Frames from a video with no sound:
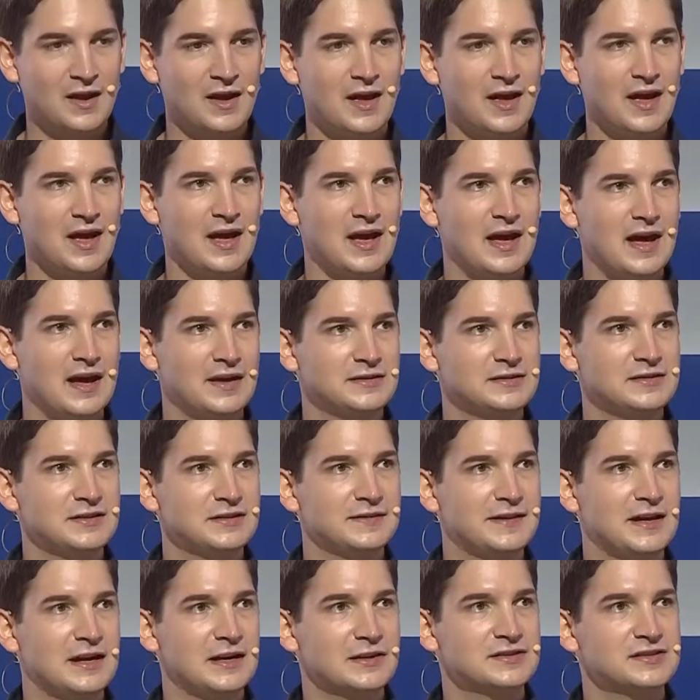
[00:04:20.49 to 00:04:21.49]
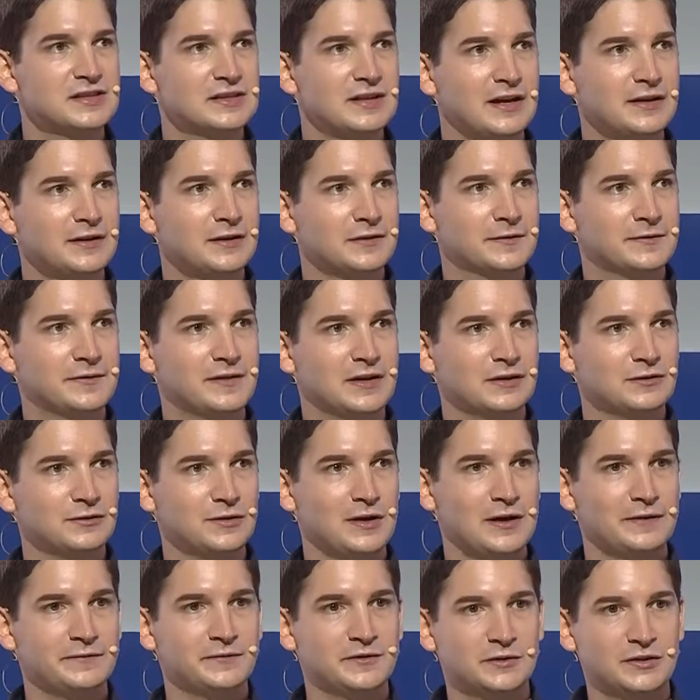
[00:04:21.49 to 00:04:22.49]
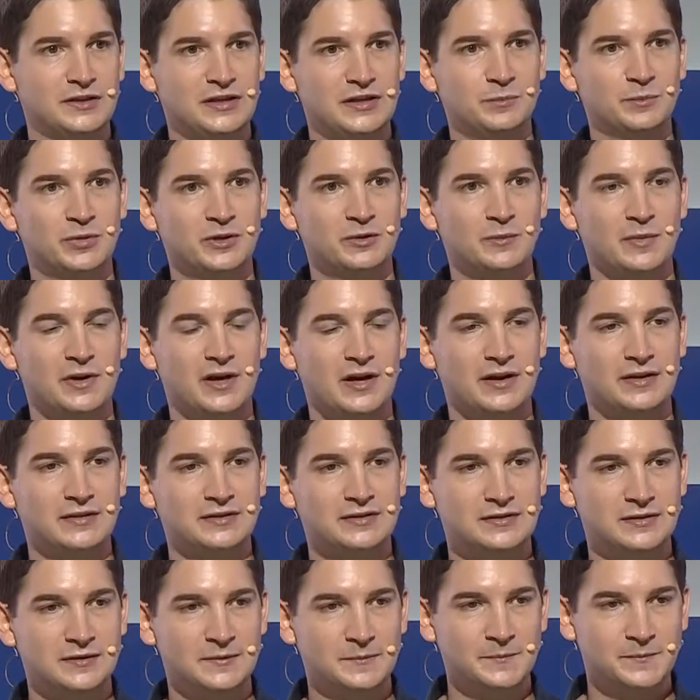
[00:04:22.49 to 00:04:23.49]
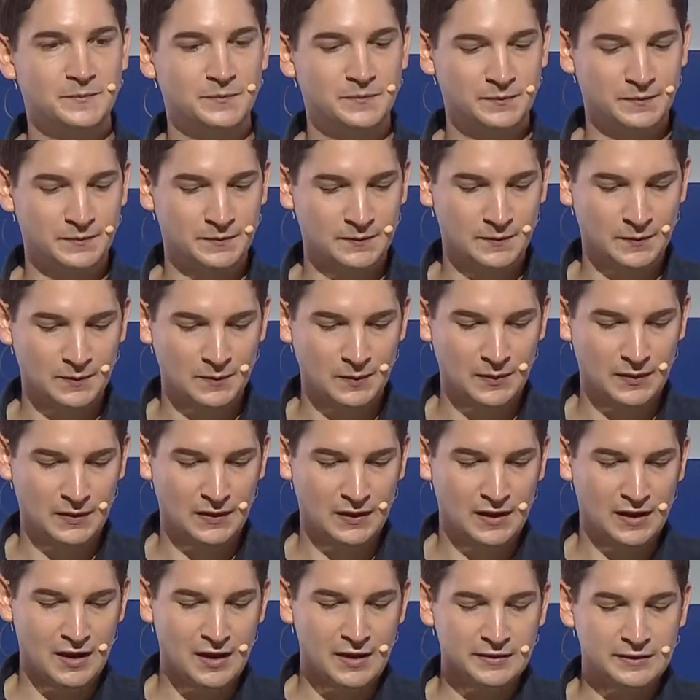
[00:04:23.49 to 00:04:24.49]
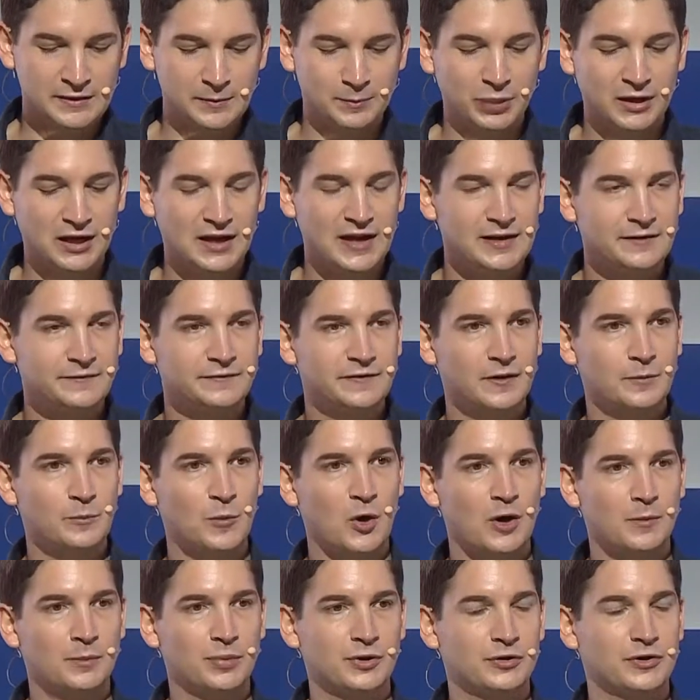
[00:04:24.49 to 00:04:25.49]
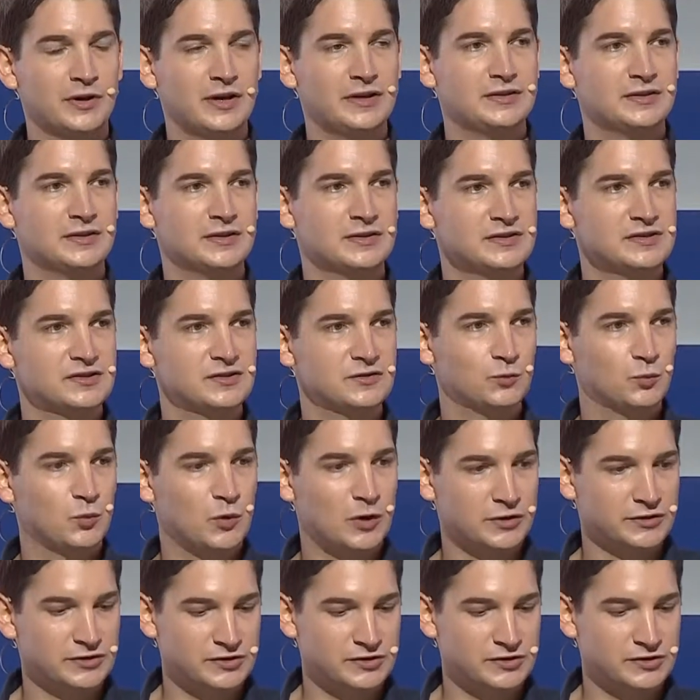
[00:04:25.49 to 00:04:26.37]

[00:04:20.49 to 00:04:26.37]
And there's another thing you have to keep in mind. The platform operators want